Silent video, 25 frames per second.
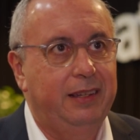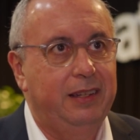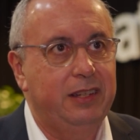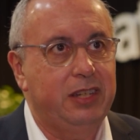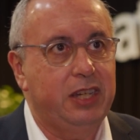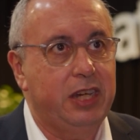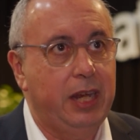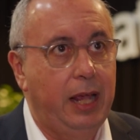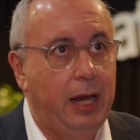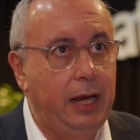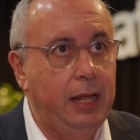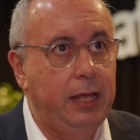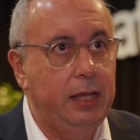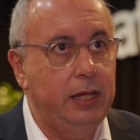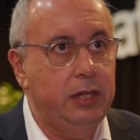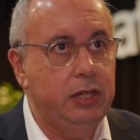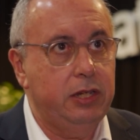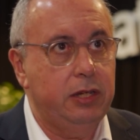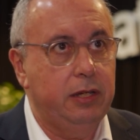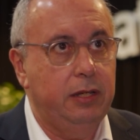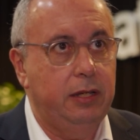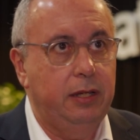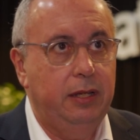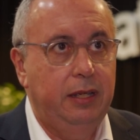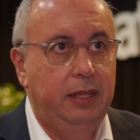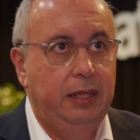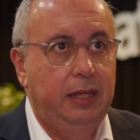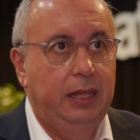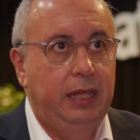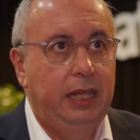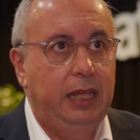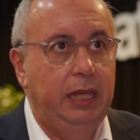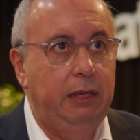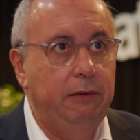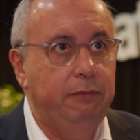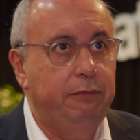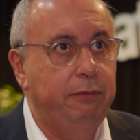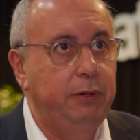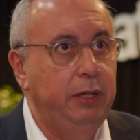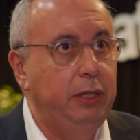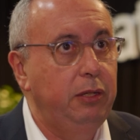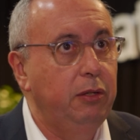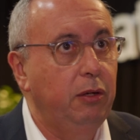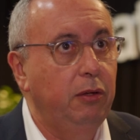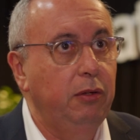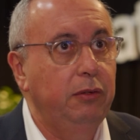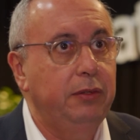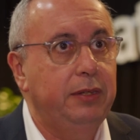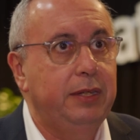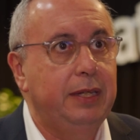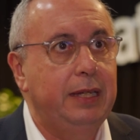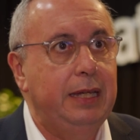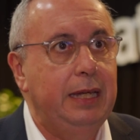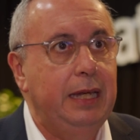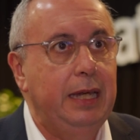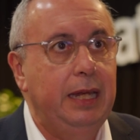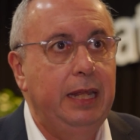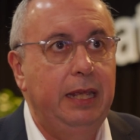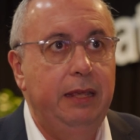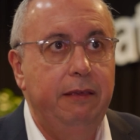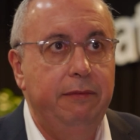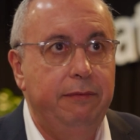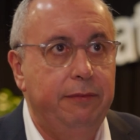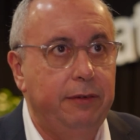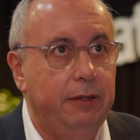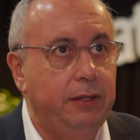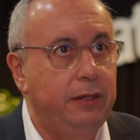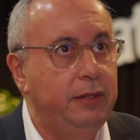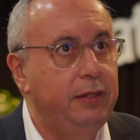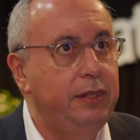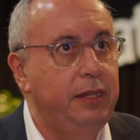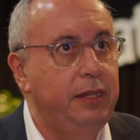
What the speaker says: challenge if we don't live